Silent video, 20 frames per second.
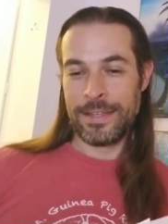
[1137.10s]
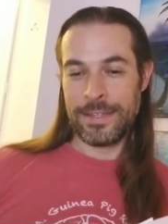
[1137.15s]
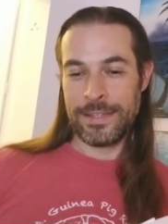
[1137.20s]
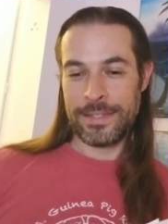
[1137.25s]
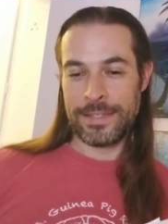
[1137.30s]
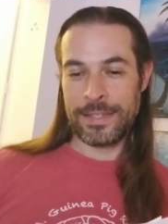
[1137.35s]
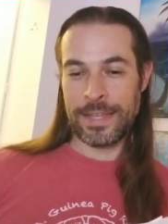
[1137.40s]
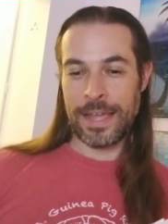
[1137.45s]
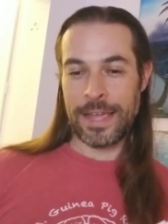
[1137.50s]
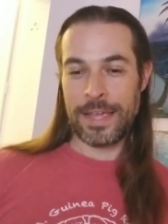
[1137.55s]

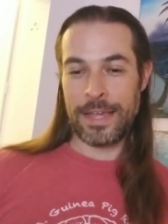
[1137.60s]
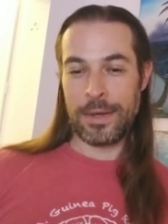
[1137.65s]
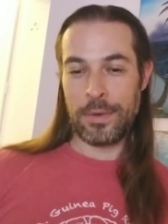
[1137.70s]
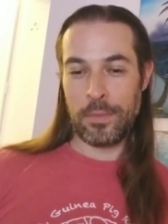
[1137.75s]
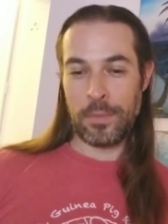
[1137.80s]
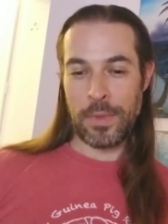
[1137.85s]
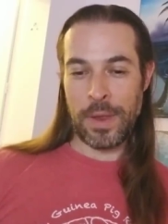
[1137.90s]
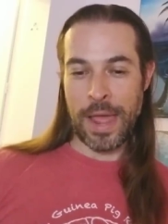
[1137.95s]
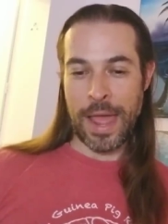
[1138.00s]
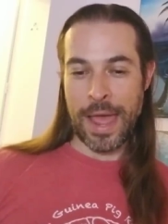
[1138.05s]

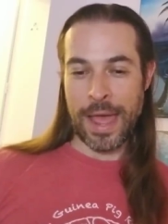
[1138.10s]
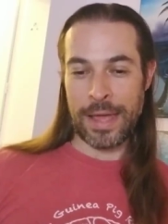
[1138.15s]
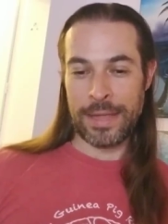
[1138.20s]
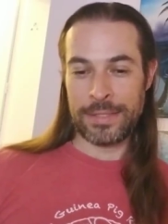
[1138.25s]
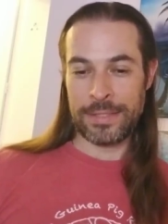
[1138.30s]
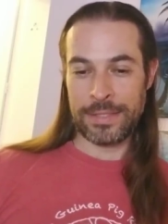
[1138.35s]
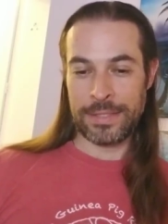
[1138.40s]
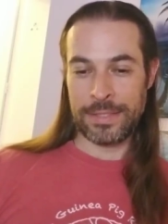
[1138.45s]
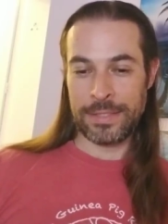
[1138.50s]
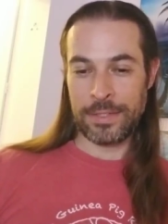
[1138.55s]
Cyan
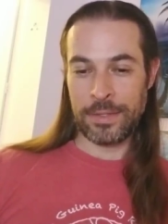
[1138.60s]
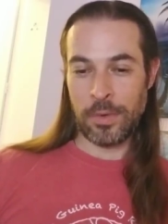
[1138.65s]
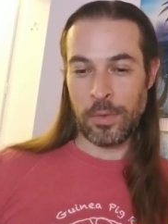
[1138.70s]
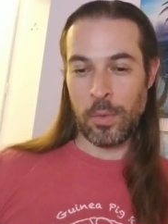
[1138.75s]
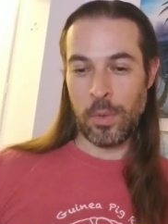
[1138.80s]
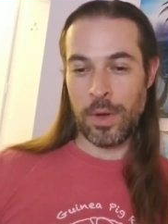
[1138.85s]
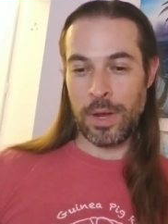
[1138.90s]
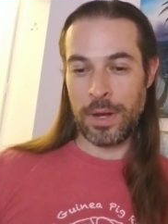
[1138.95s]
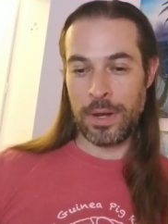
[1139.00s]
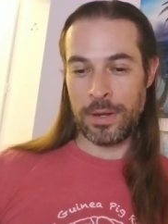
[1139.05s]
asks,
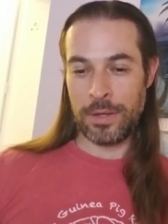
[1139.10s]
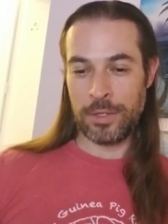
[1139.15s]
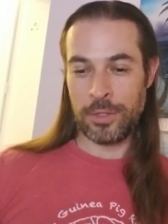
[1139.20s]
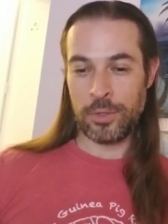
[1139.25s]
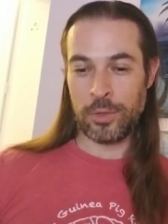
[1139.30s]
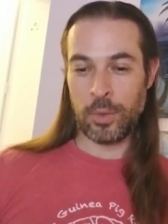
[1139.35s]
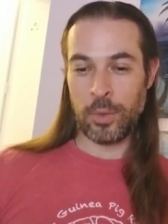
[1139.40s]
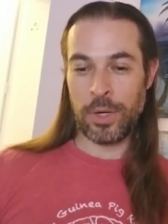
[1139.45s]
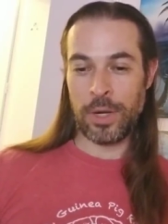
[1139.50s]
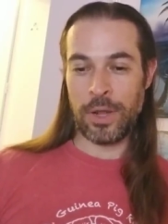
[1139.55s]
What
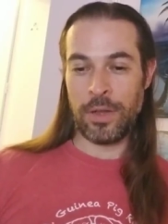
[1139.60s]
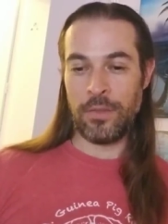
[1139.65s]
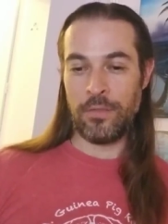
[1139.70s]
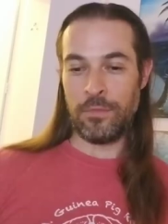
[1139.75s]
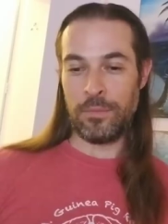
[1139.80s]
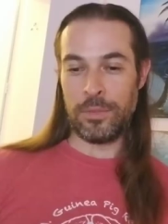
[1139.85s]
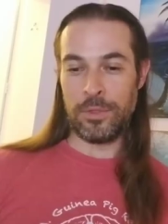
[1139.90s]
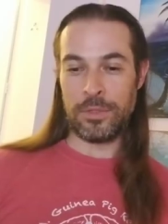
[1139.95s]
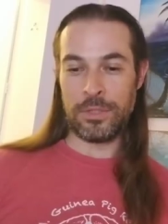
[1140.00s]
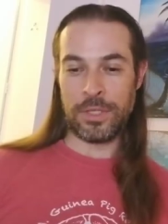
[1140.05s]
sort
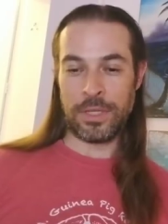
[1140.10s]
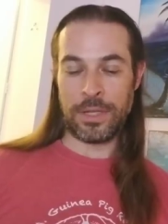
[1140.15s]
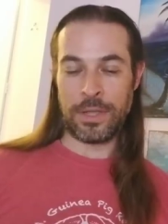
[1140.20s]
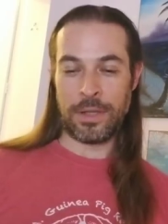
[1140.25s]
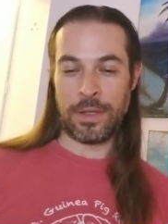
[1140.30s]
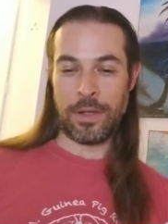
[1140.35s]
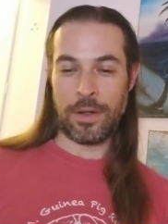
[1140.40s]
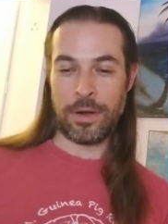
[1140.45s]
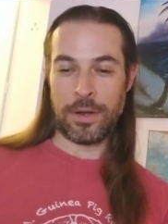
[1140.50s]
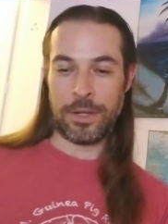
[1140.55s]
of
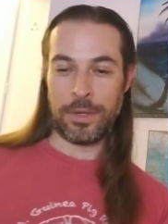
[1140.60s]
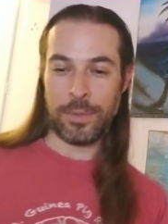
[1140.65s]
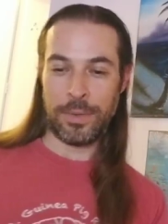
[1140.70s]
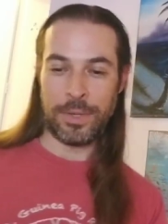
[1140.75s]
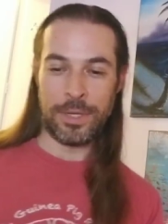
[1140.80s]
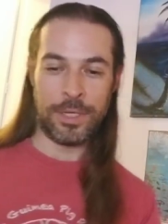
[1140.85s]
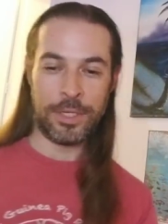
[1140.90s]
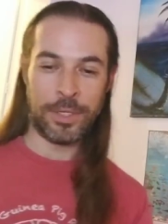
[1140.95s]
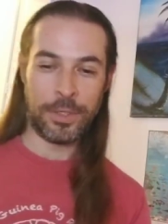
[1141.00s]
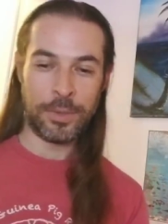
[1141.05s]
music are you
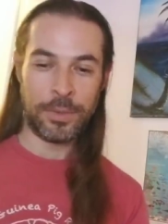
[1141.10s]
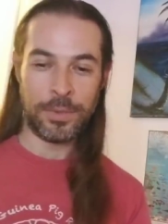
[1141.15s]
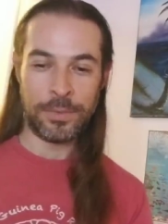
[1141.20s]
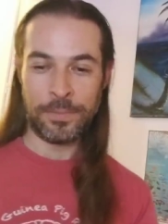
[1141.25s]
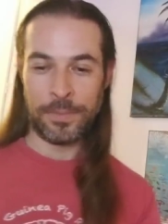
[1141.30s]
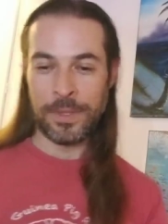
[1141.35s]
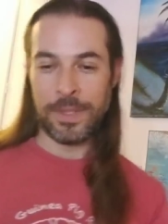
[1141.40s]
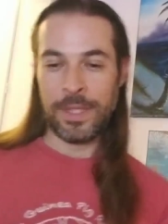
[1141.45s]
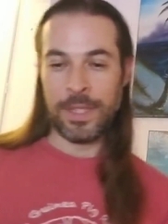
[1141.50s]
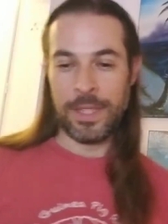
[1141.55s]
into?
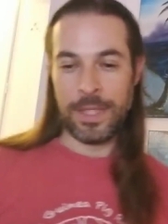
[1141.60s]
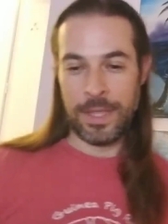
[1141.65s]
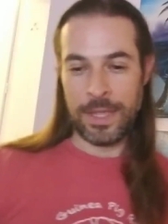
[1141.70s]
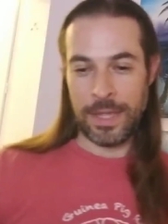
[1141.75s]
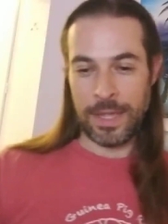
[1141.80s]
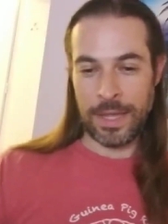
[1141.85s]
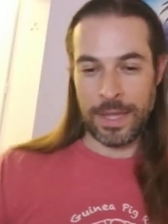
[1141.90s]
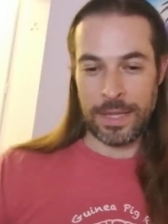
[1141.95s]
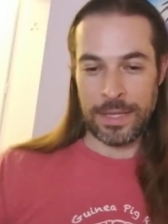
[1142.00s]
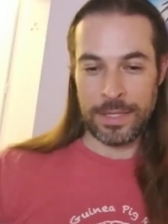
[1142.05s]

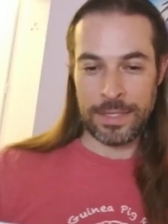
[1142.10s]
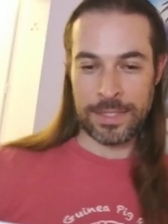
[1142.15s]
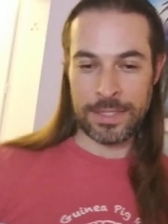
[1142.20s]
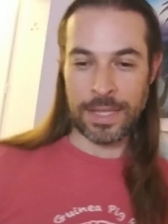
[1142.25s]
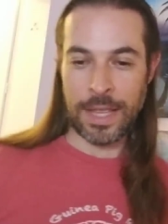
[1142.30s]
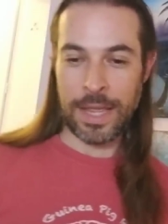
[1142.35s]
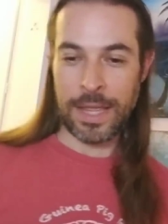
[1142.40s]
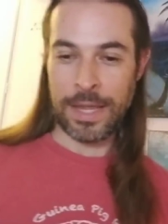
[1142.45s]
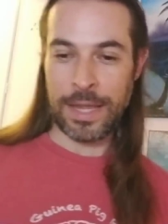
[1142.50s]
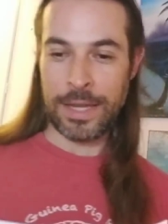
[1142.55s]
And
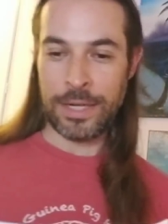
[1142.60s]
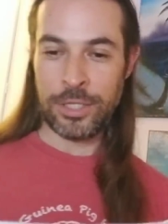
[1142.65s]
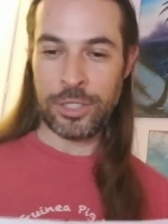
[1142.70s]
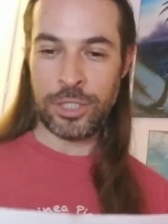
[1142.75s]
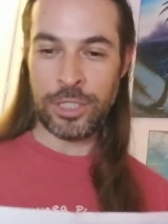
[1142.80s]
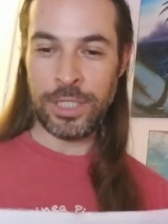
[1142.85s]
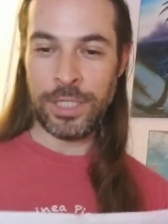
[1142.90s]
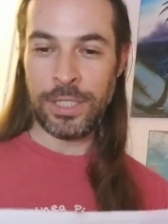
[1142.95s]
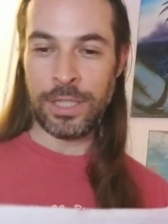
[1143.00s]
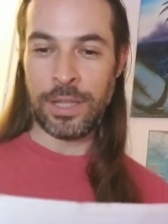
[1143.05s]
Cyan,
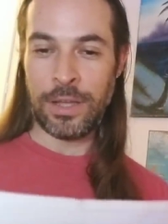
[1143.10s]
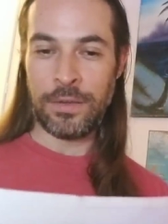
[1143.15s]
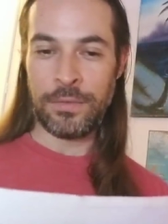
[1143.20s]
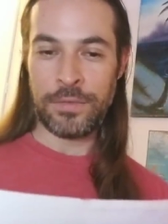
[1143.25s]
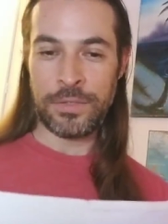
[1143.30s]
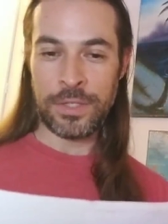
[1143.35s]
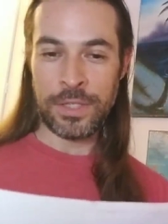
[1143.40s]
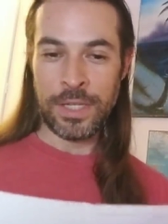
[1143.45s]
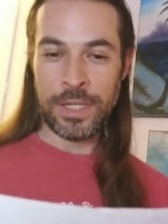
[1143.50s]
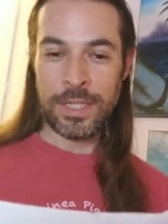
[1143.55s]
she
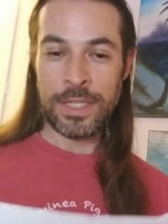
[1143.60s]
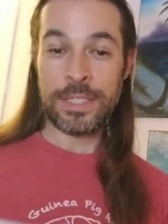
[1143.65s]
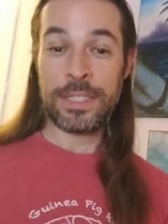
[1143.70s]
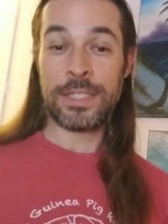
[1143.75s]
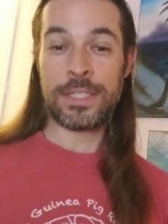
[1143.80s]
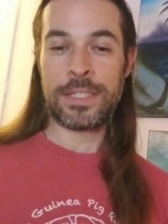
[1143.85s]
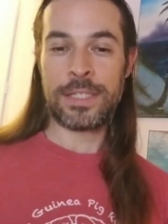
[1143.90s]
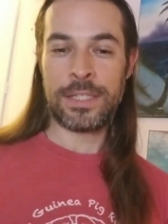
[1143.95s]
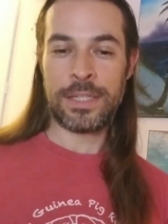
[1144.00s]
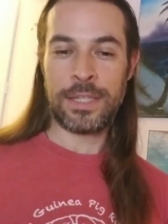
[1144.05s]
loves. This
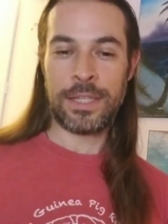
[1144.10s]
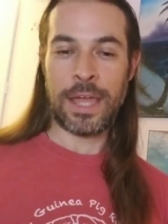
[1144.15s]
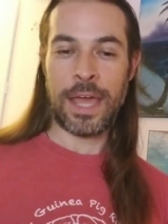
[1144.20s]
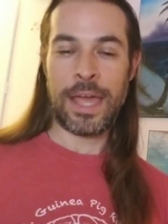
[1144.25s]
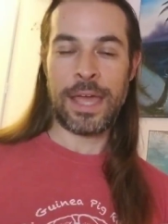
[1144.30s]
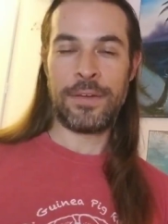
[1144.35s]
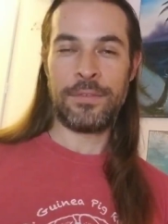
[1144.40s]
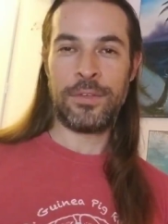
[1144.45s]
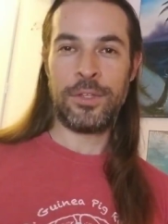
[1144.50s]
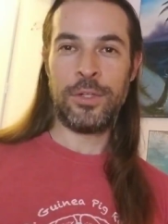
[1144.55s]
is
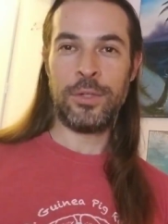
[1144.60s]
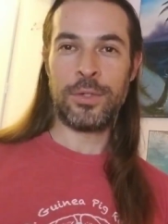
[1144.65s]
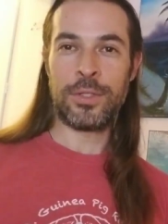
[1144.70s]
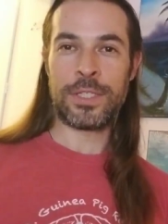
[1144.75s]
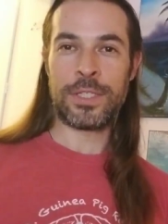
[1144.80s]
I have two